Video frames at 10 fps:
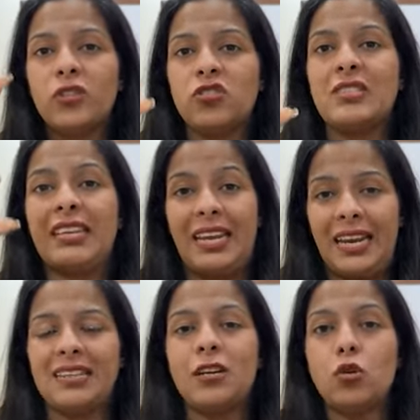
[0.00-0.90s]
which is
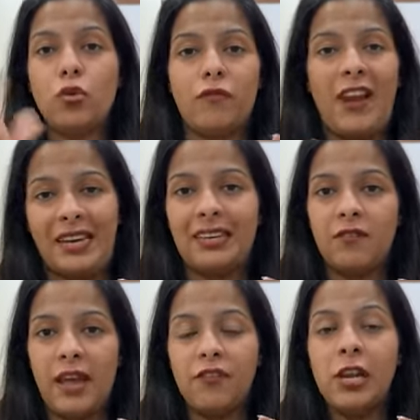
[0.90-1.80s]
connected to
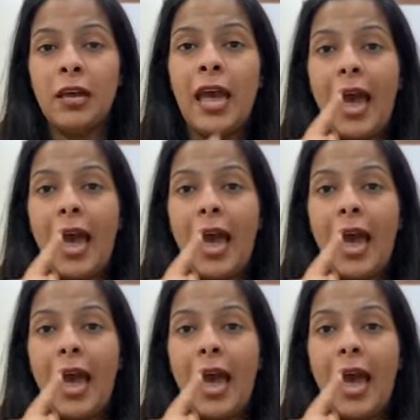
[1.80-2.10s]
reflective level,